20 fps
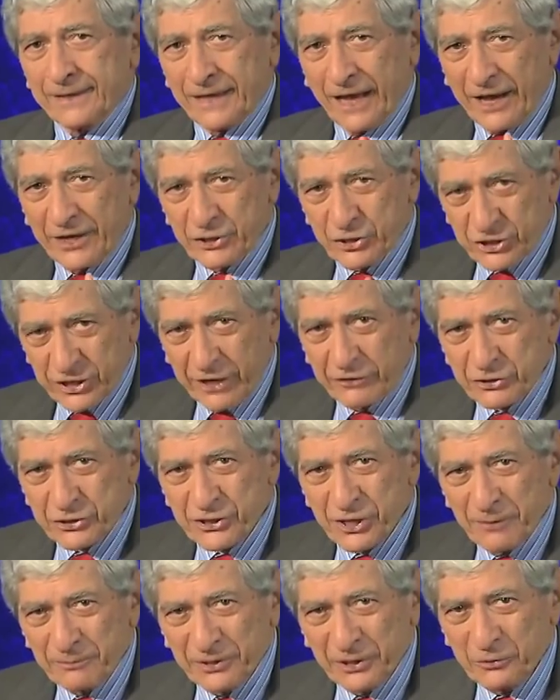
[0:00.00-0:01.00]
I share
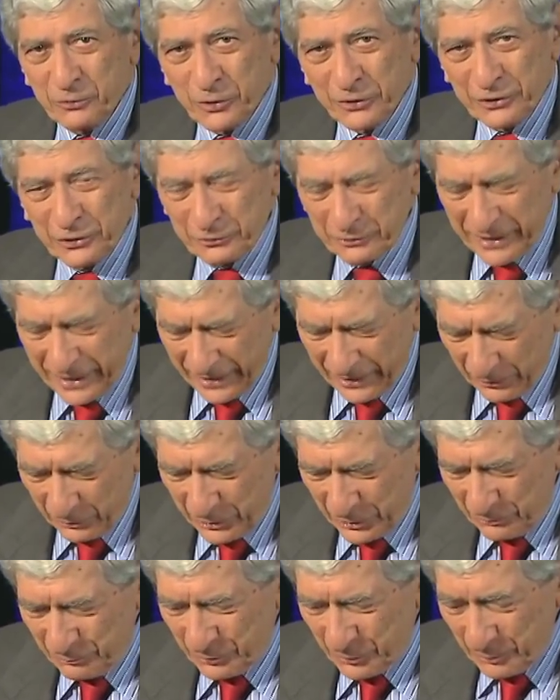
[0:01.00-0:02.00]
something with you now.
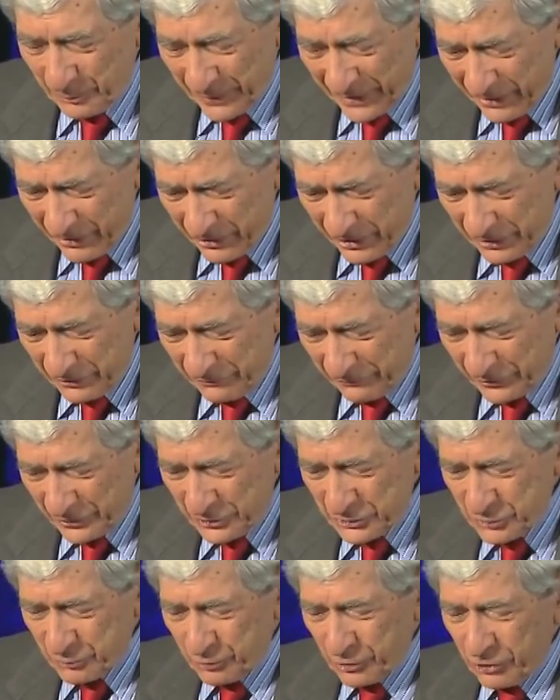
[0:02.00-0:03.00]
In preparing for
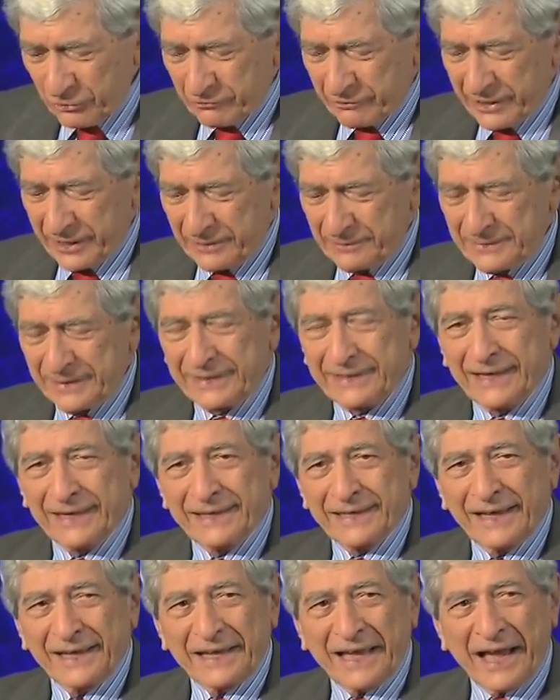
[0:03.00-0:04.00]
this program,
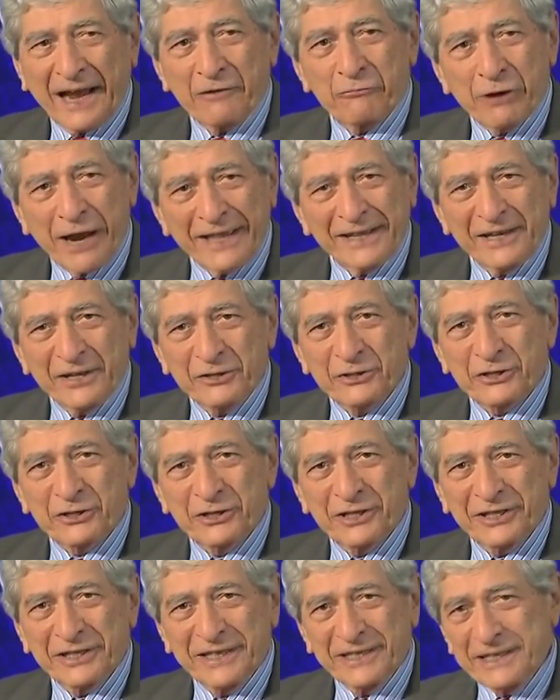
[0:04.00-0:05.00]
I ran into
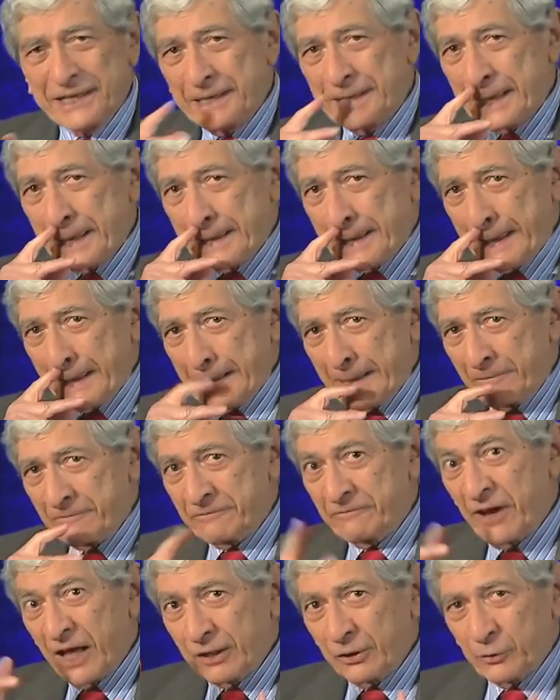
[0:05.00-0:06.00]
the
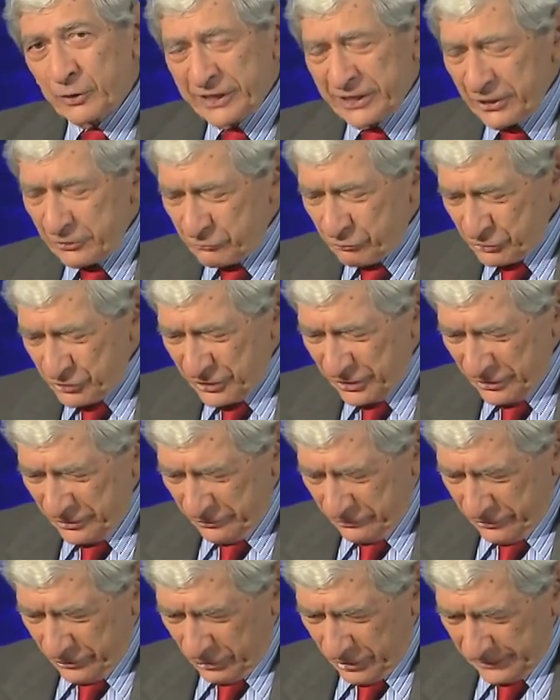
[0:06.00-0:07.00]
following interesting
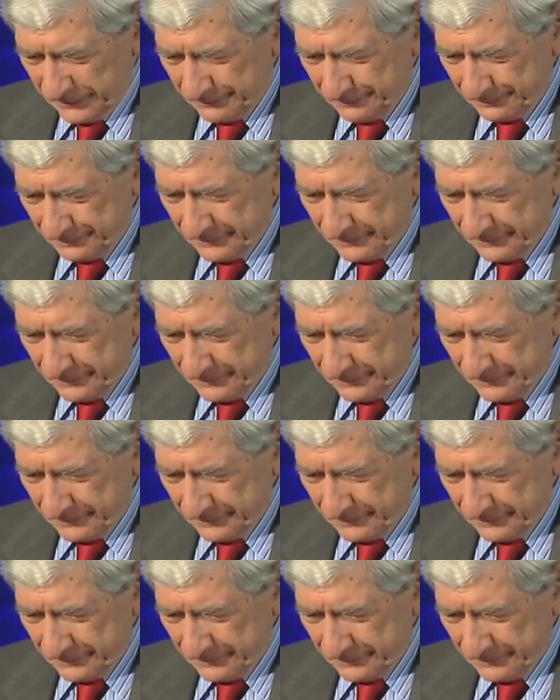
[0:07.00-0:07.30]
thought.